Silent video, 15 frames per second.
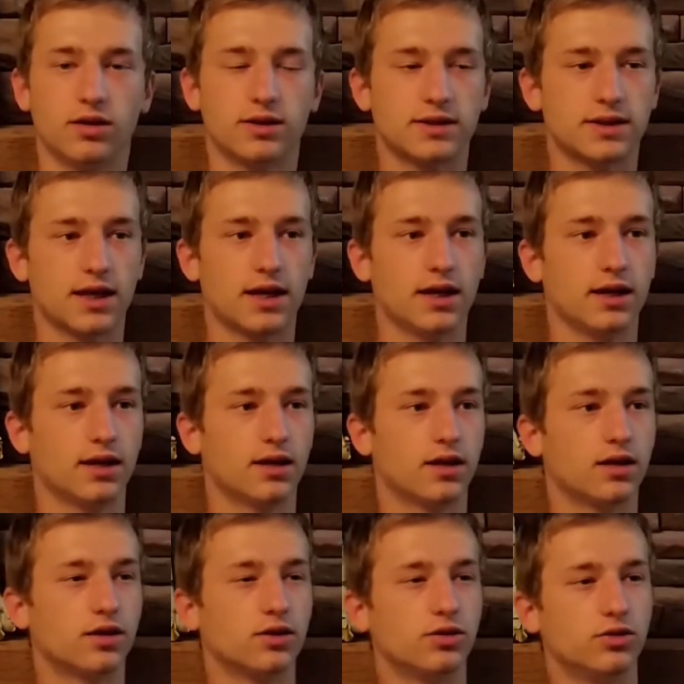Say
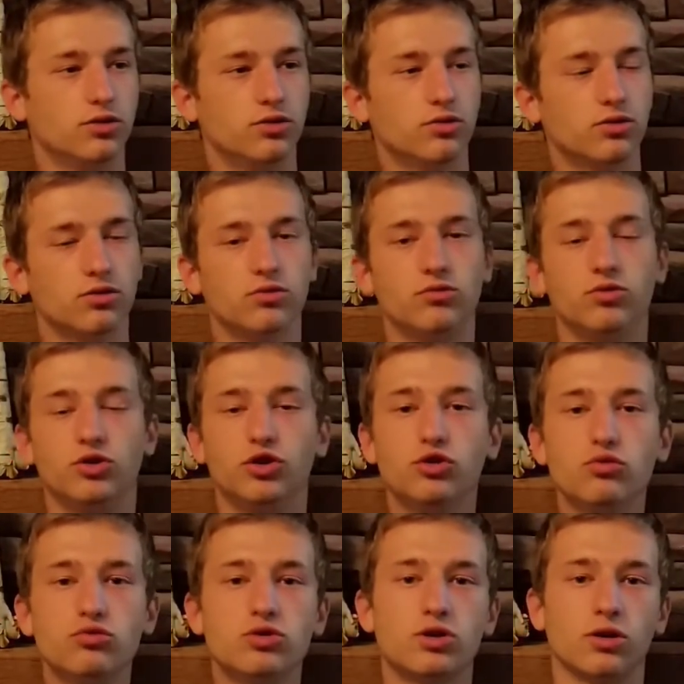you
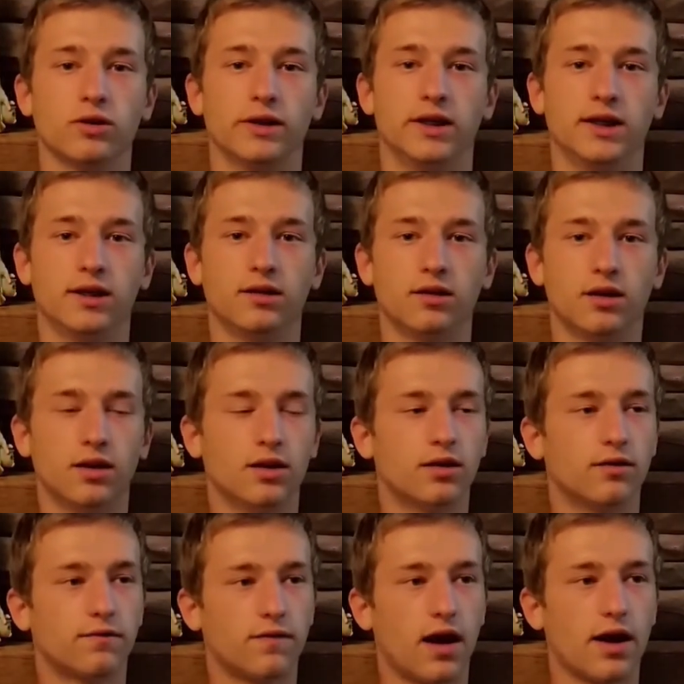usually
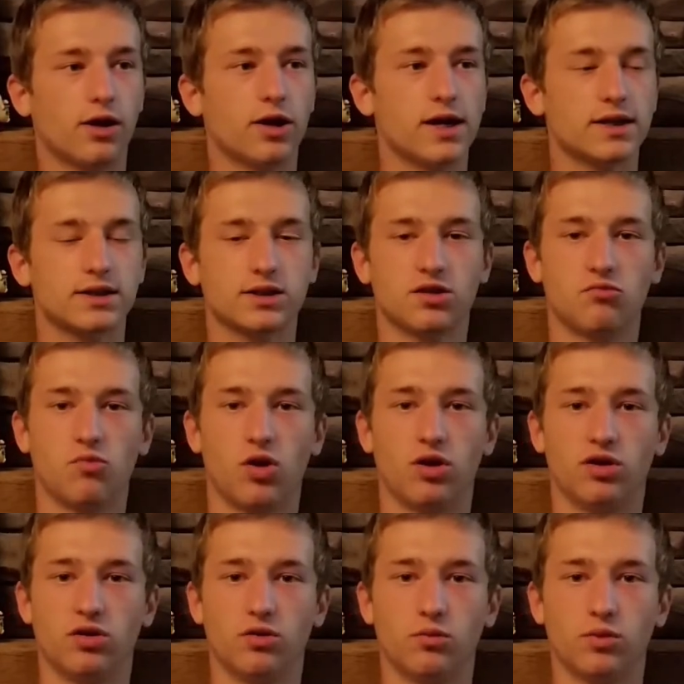fire at
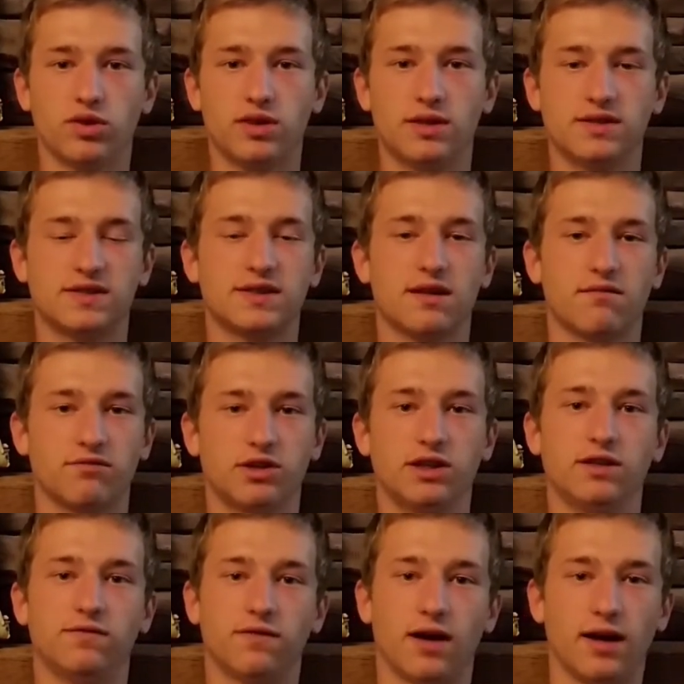someone within
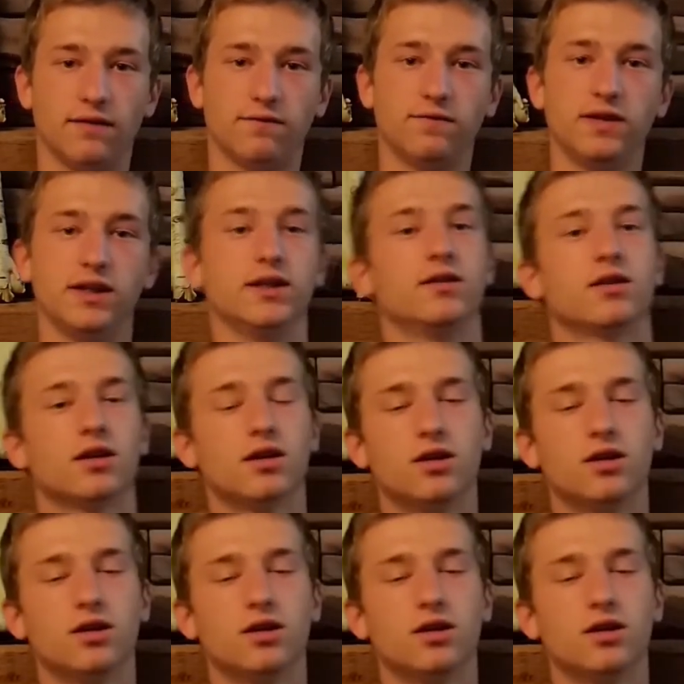75 feet.